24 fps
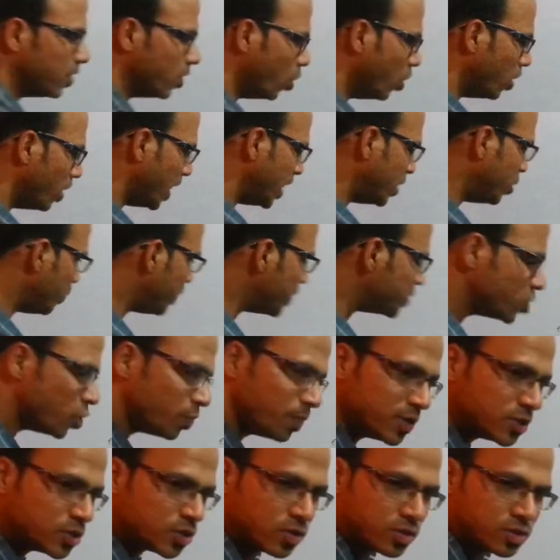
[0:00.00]
Hadoop is
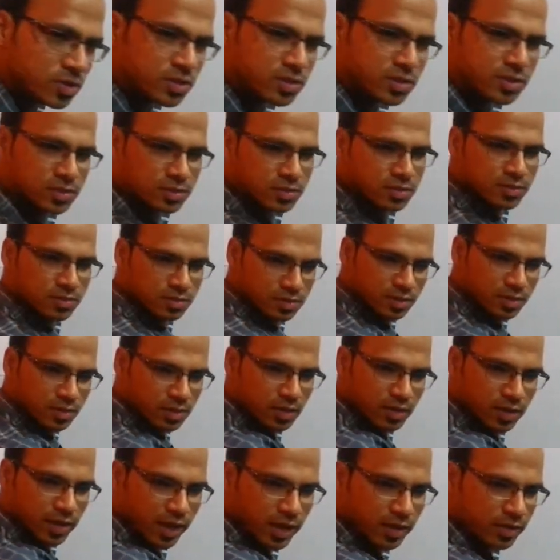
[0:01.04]
open source,
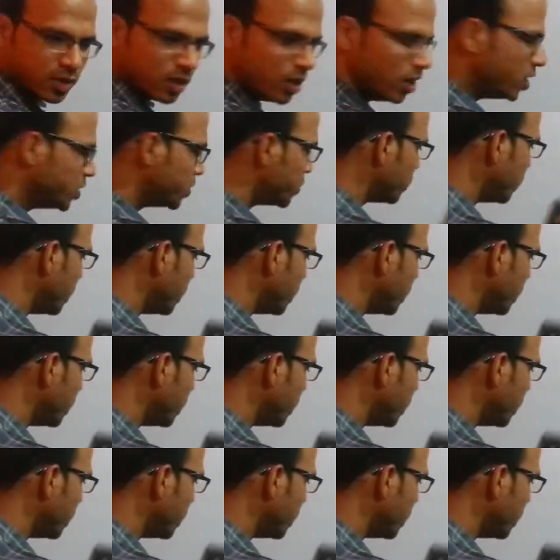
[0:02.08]
right? So